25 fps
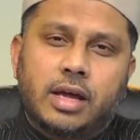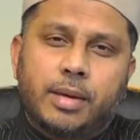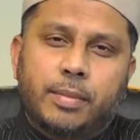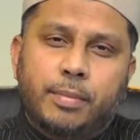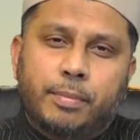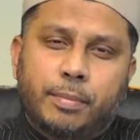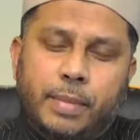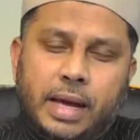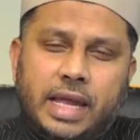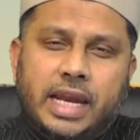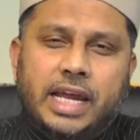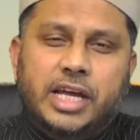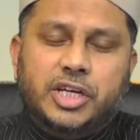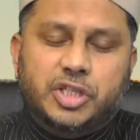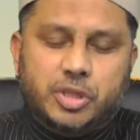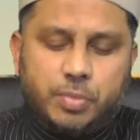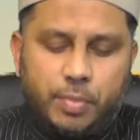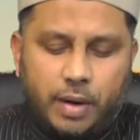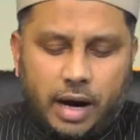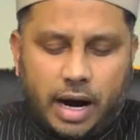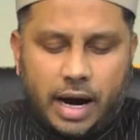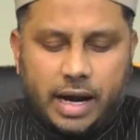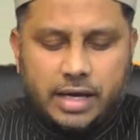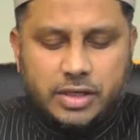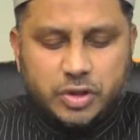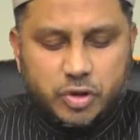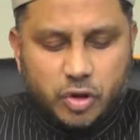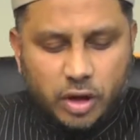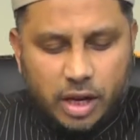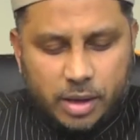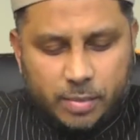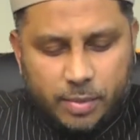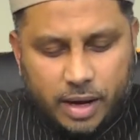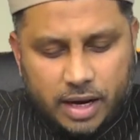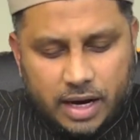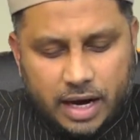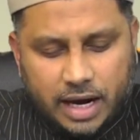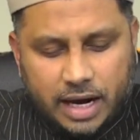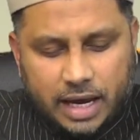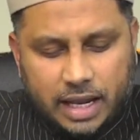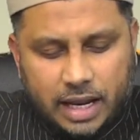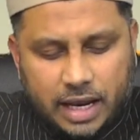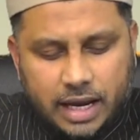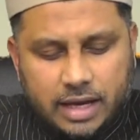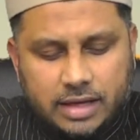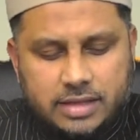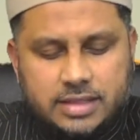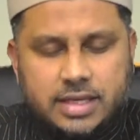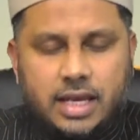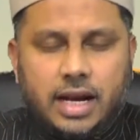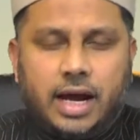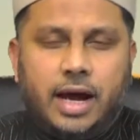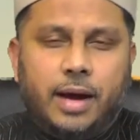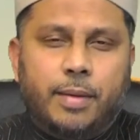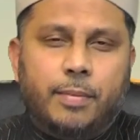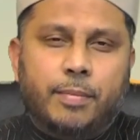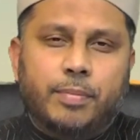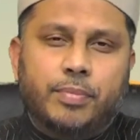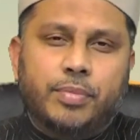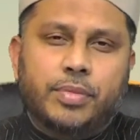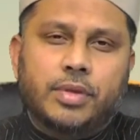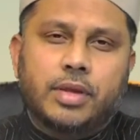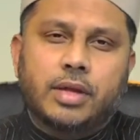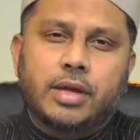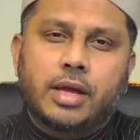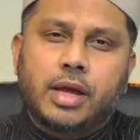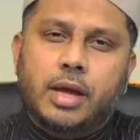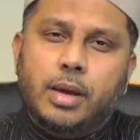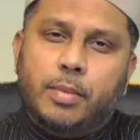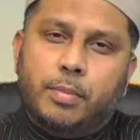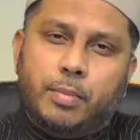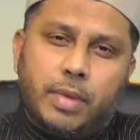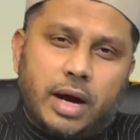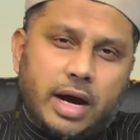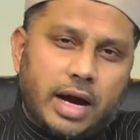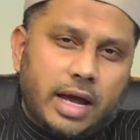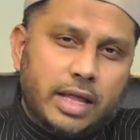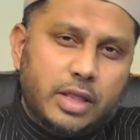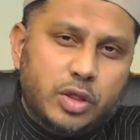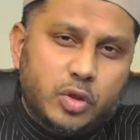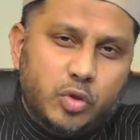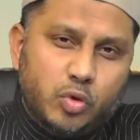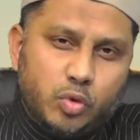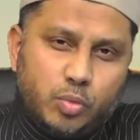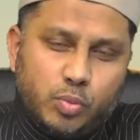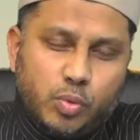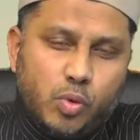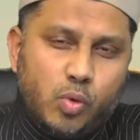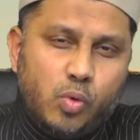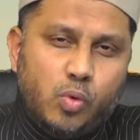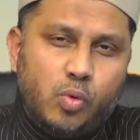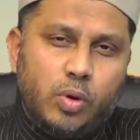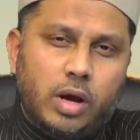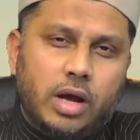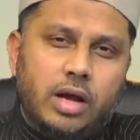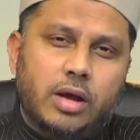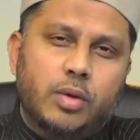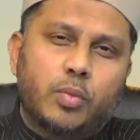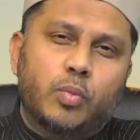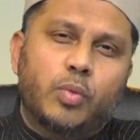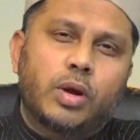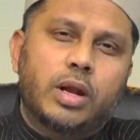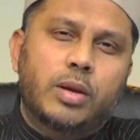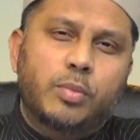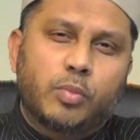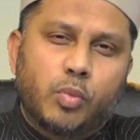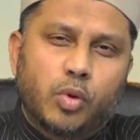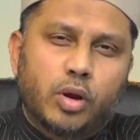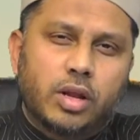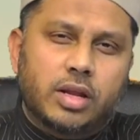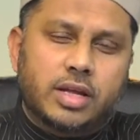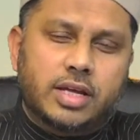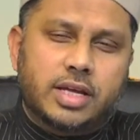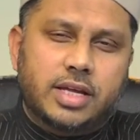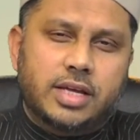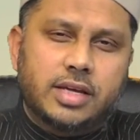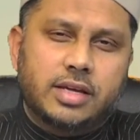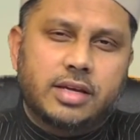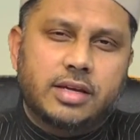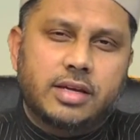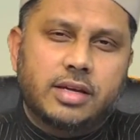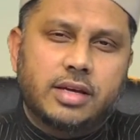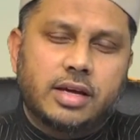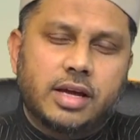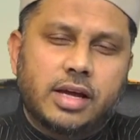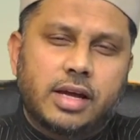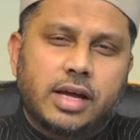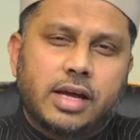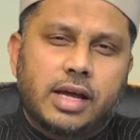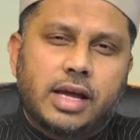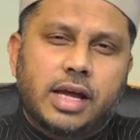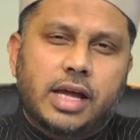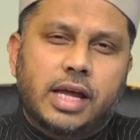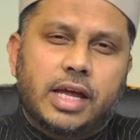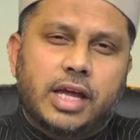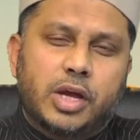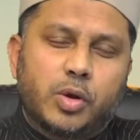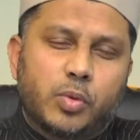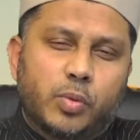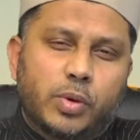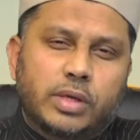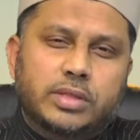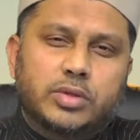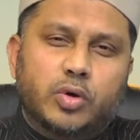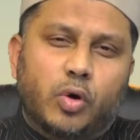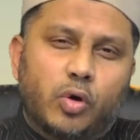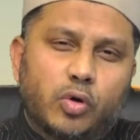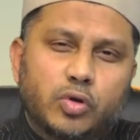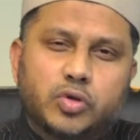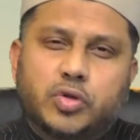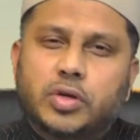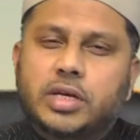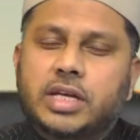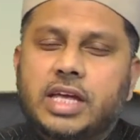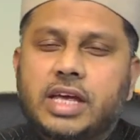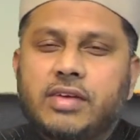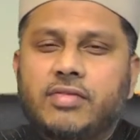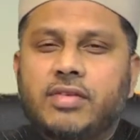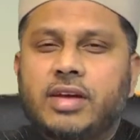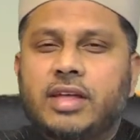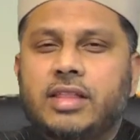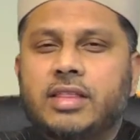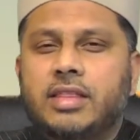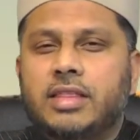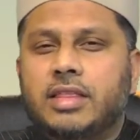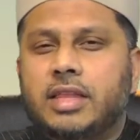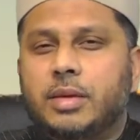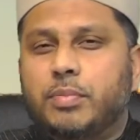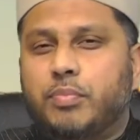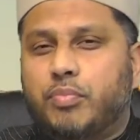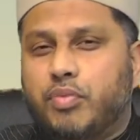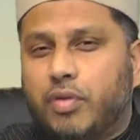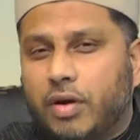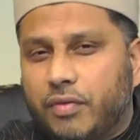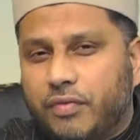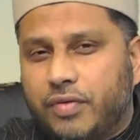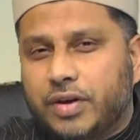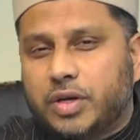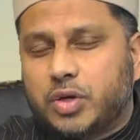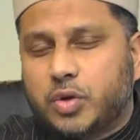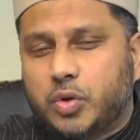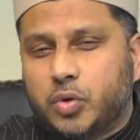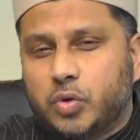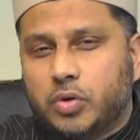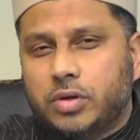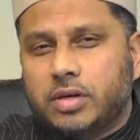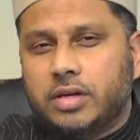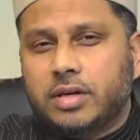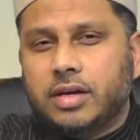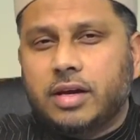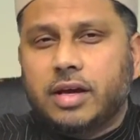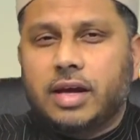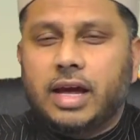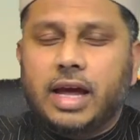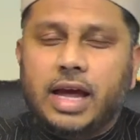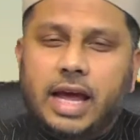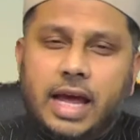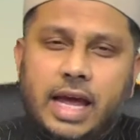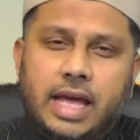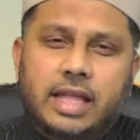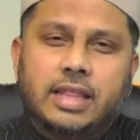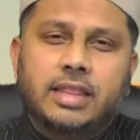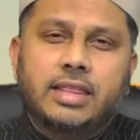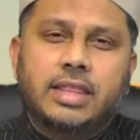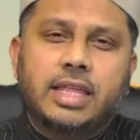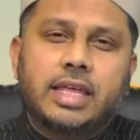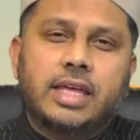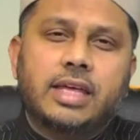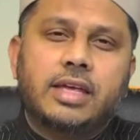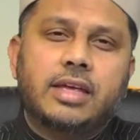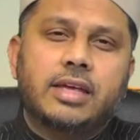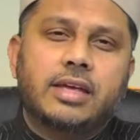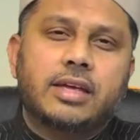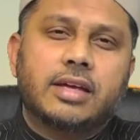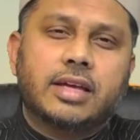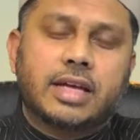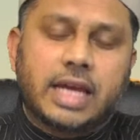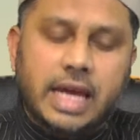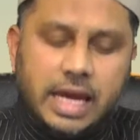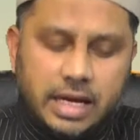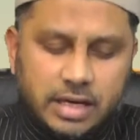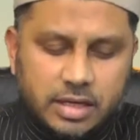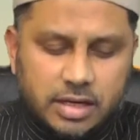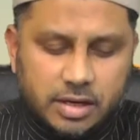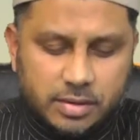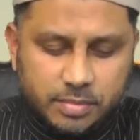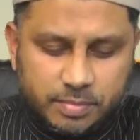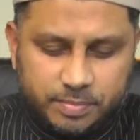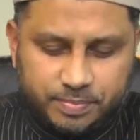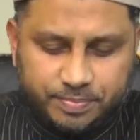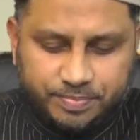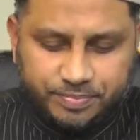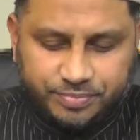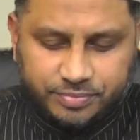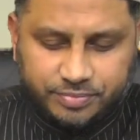managed by sulaiman alayhi salam ma'an nubuwa wal mulk he was also given the prophethood and the kingdom